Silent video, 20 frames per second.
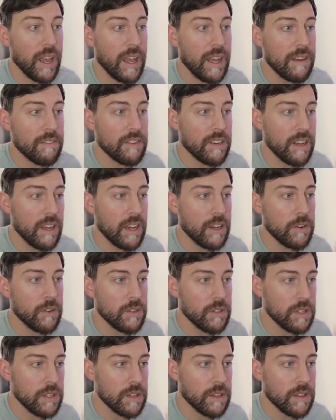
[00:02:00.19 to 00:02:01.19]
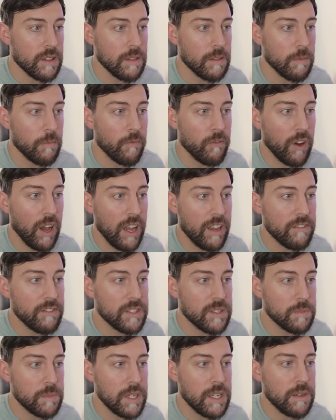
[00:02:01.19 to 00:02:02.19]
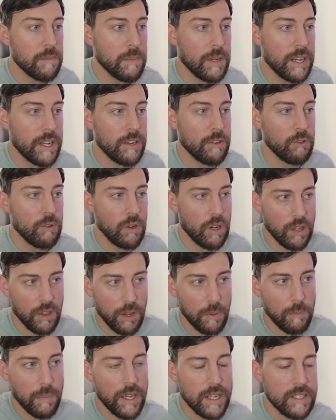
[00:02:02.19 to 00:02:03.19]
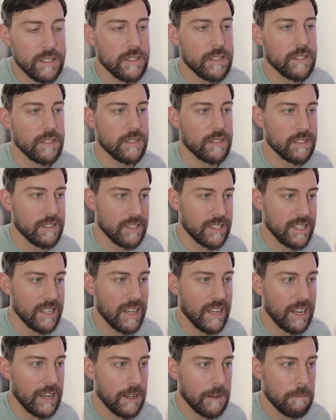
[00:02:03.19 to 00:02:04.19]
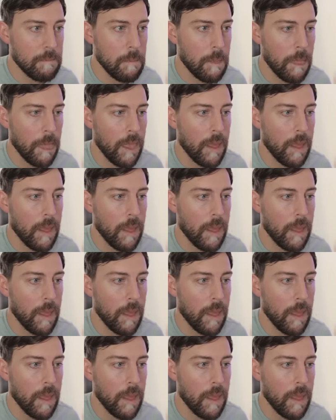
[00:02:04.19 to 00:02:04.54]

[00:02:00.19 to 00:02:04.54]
have not only five speed manual on the base sedan,